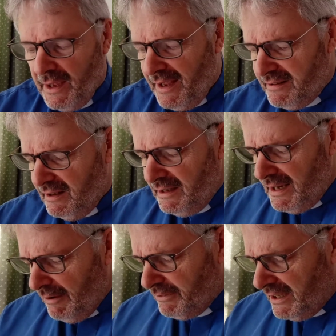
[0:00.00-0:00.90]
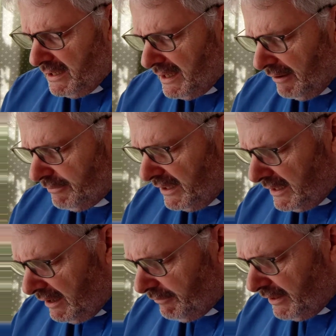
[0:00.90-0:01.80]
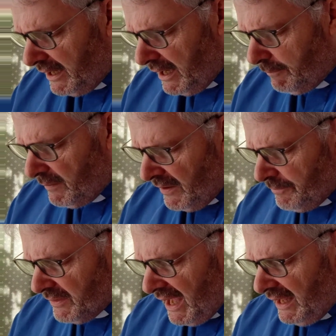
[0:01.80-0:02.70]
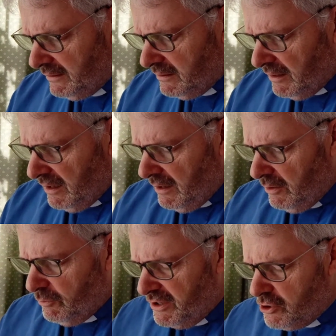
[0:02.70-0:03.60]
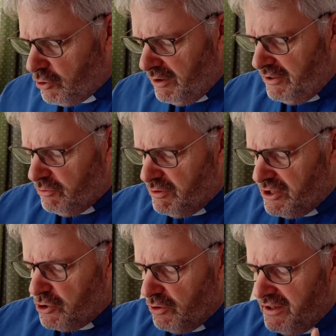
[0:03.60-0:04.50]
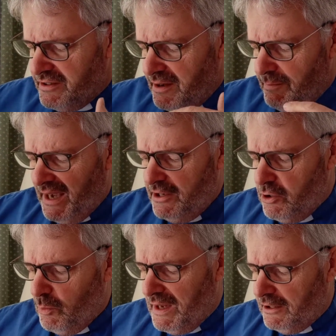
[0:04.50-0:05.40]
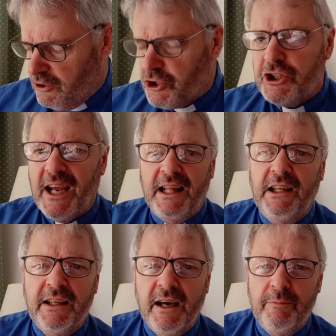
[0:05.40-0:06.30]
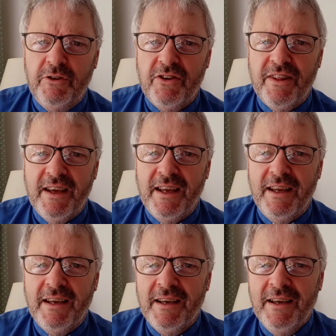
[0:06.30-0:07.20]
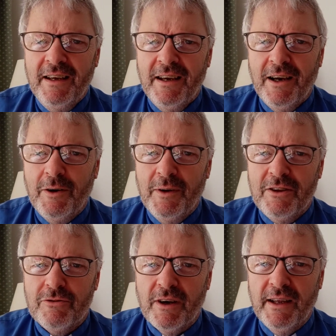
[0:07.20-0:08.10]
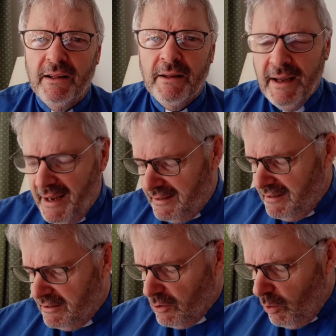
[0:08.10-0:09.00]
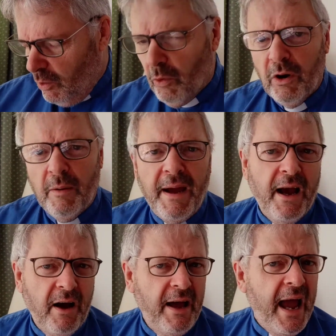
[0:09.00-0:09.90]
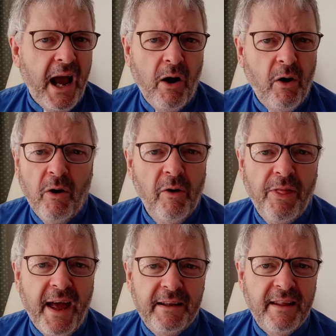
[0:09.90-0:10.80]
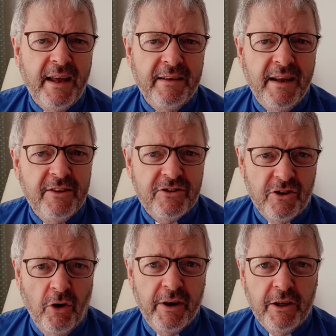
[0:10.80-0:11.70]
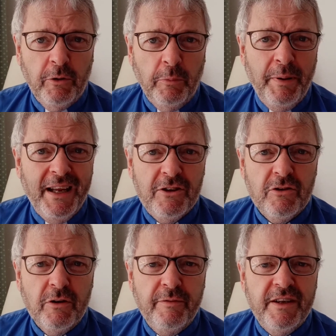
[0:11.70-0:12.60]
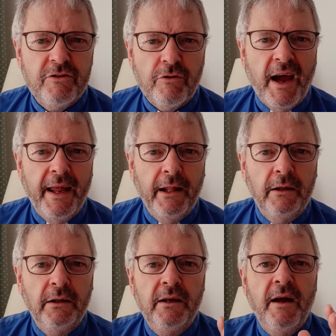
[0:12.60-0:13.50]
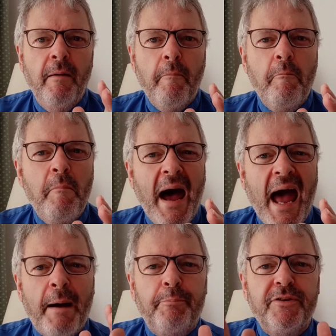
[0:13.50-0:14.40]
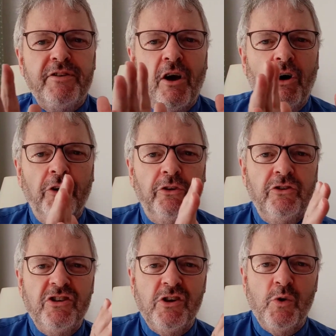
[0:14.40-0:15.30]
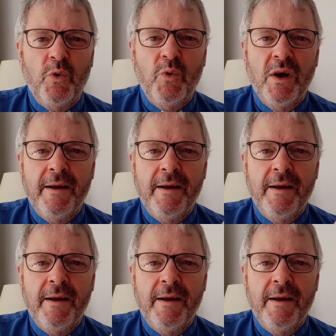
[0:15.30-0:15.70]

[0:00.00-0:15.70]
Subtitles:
It's a lovely, lovely, lovely hymn. And rejoice, rejoice, Emmanuel shall come to thee, O Israel. It is all about how that historical picture of Israel maps onto